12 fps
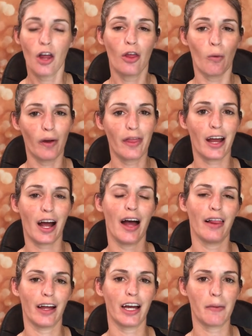the one thing
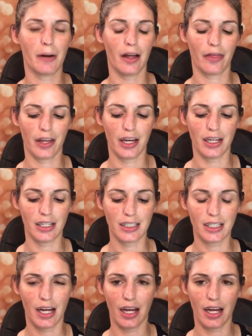I like about these,